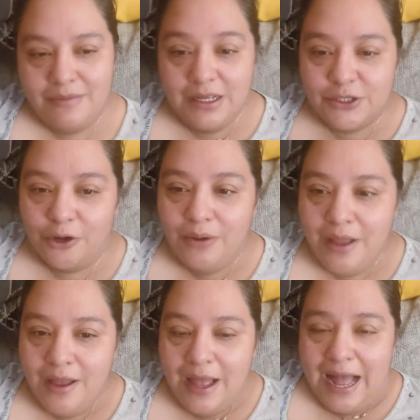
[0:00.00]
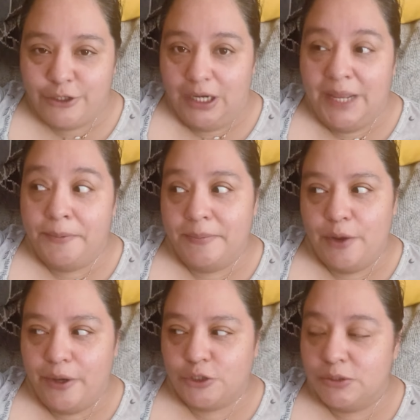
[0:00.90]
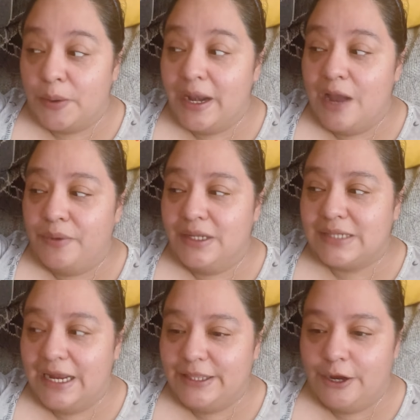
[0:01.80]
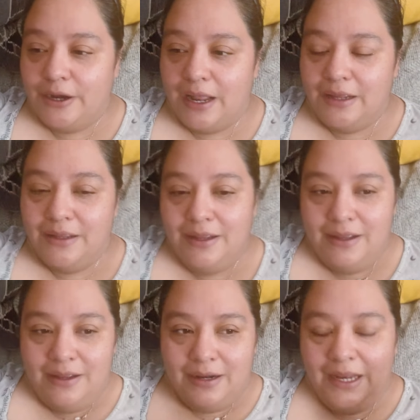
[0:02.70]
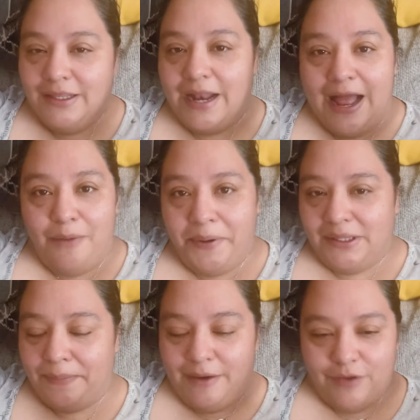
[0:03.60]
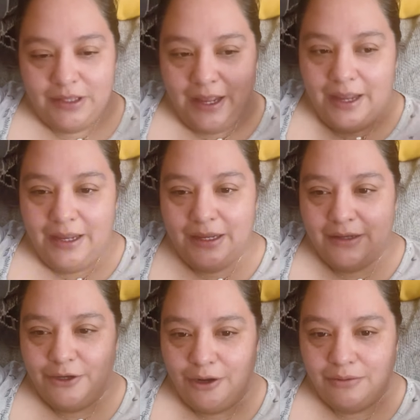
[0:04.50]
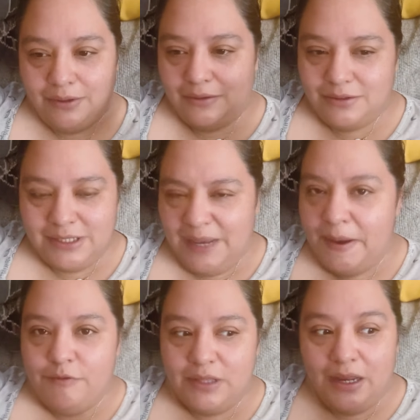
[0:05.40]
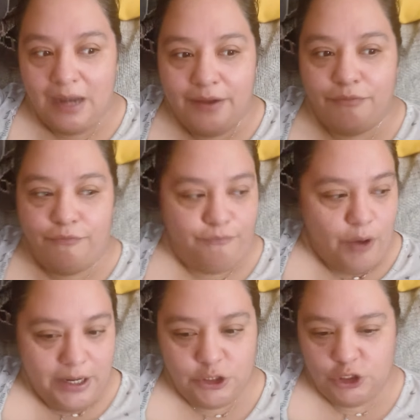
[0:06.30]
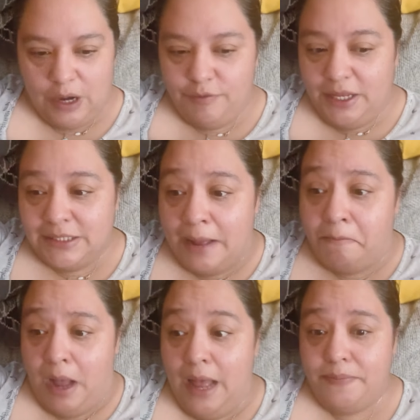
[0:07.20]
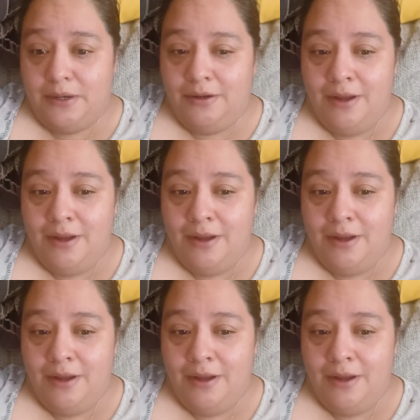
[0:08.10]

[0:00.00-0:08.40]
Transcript: So I try to keep them in their restroom. So right now I went inside there and I cleaned it out, picked up everything, and, you know, to keep everything, like, fresh. Everything's not mopped.